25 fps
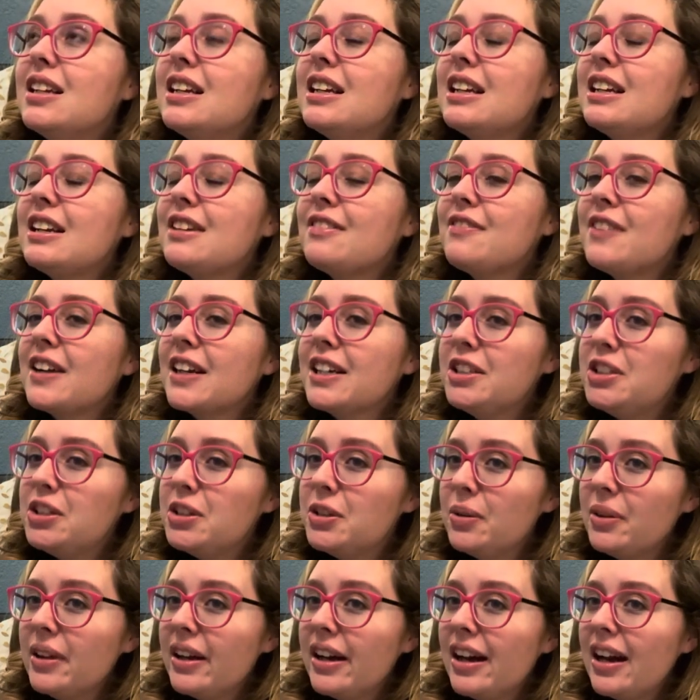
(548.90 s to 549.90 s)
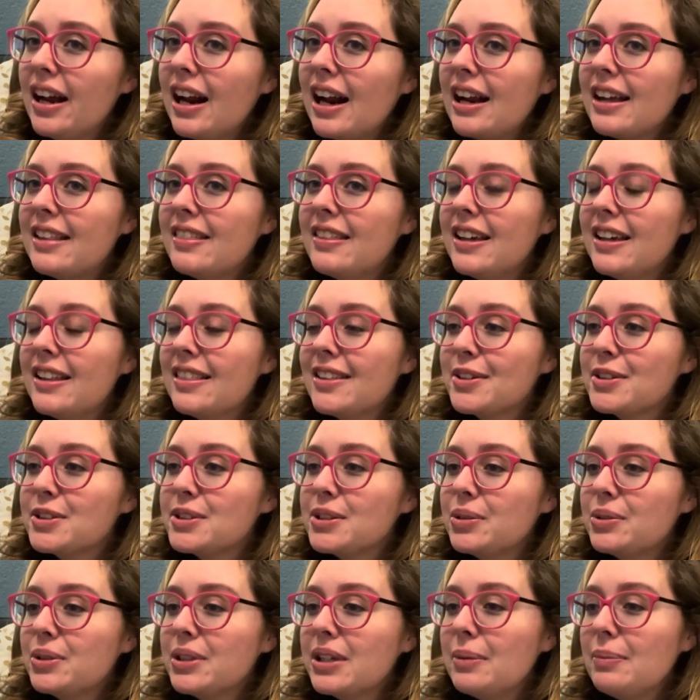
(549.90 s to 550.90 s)
if I do that, I think there's
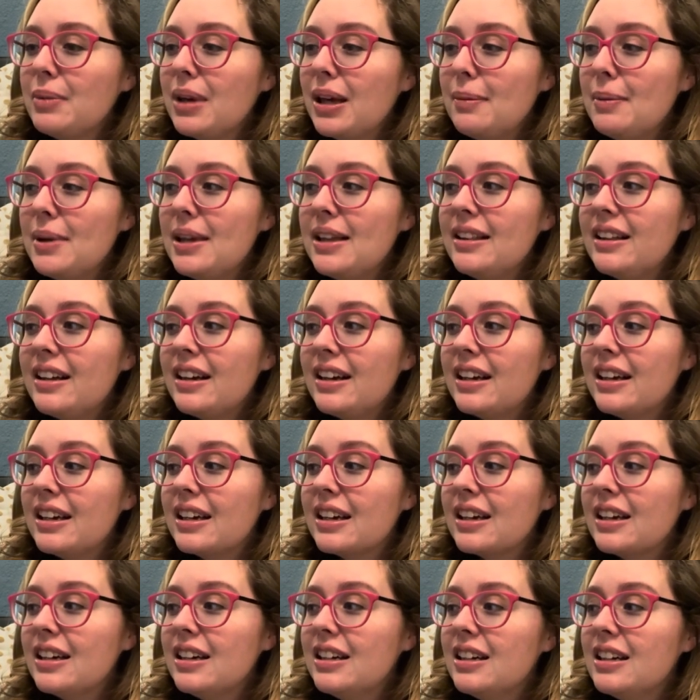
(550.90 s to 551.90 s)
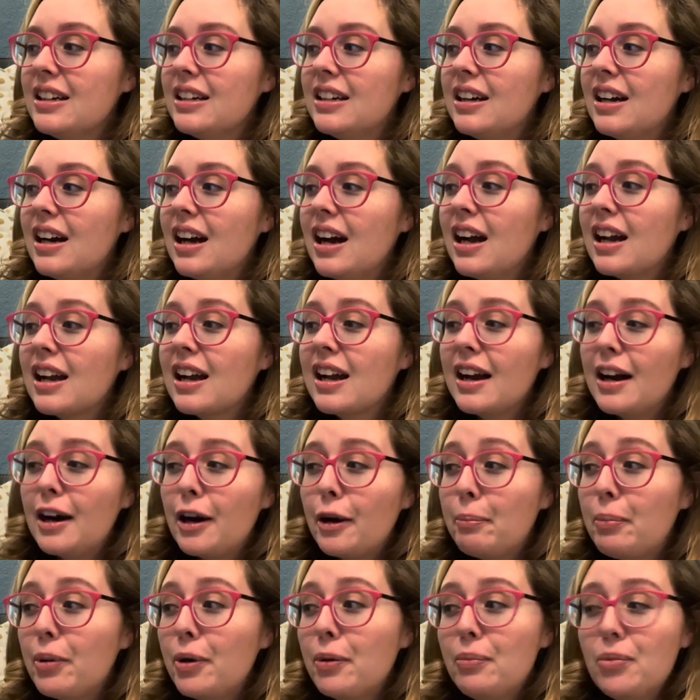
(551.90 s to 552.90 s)
only maybe like a
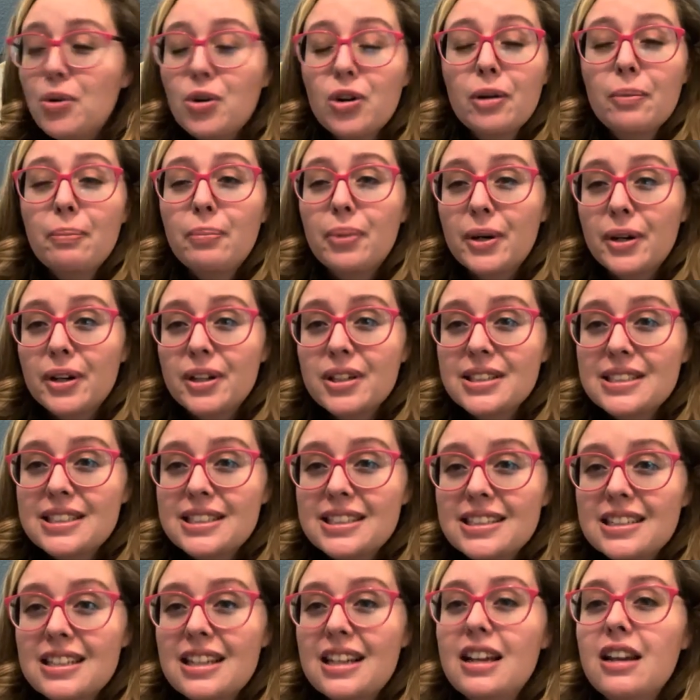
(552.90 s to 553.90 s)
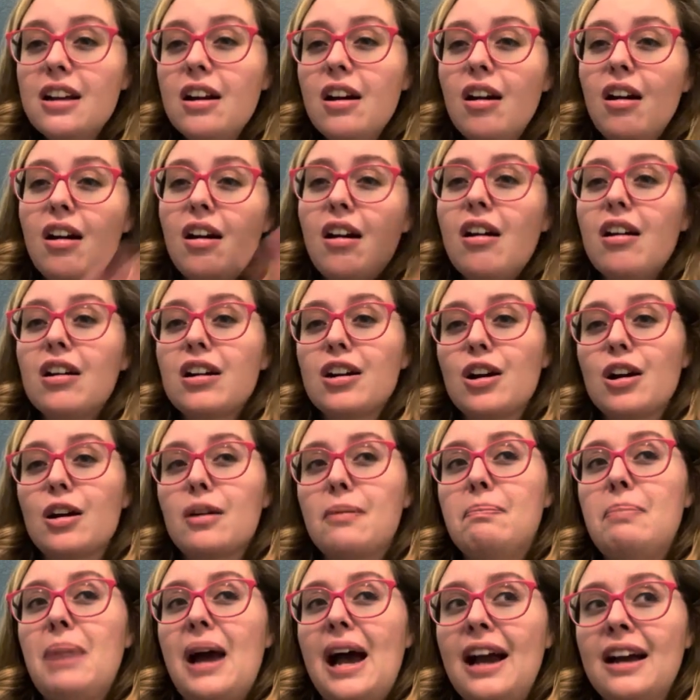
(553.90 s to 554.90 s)
couple more books on her
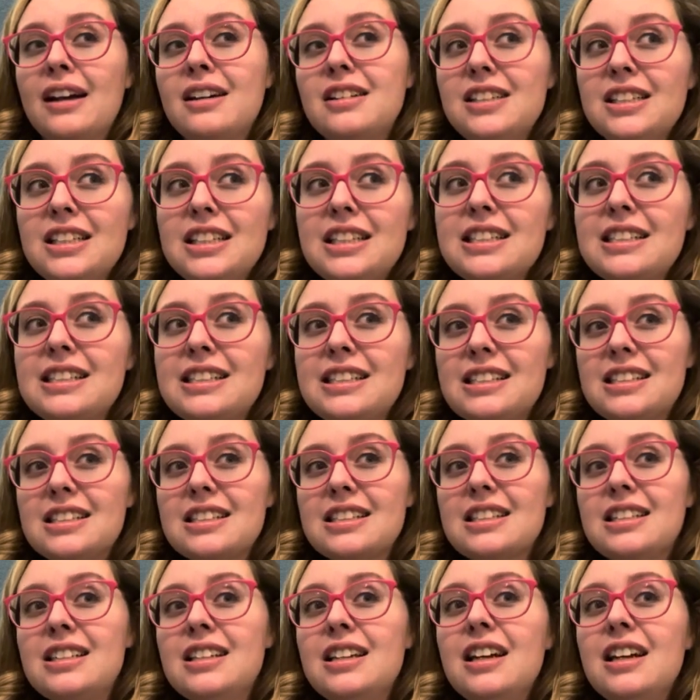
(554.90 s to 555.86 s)
backlist